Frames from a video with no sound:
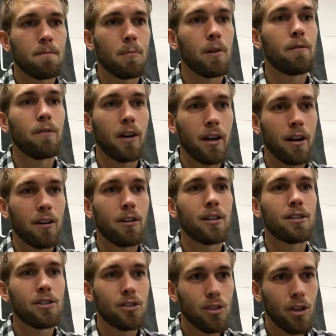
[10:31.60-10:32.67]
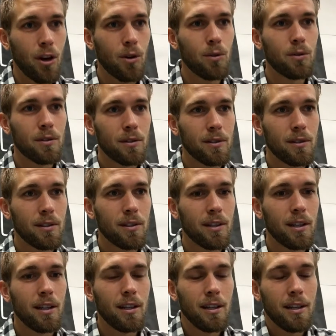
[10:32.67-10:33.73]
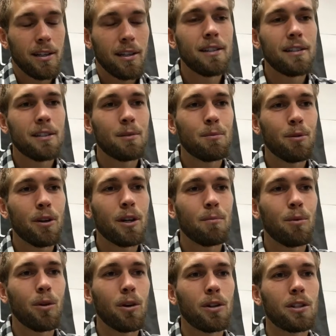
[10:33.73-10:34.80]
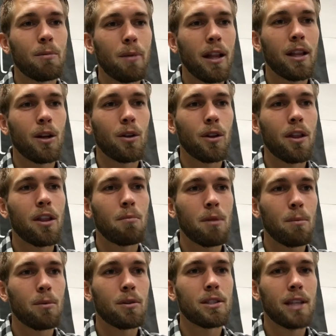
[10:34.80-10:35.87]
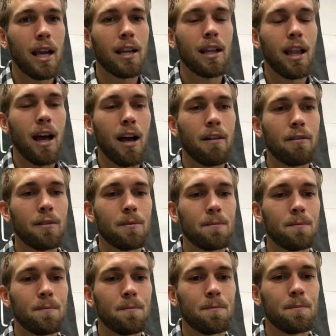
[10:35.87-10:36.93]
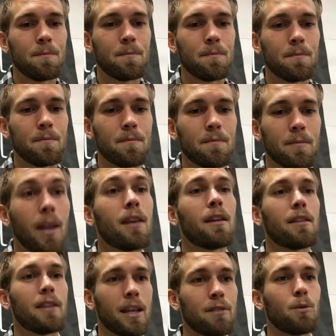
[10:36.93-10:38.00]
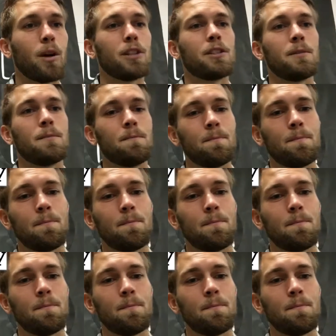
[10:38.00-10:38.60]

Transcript: But fire and stone, it's pretty important to Paleolithic people staying alive. Thanks for watching.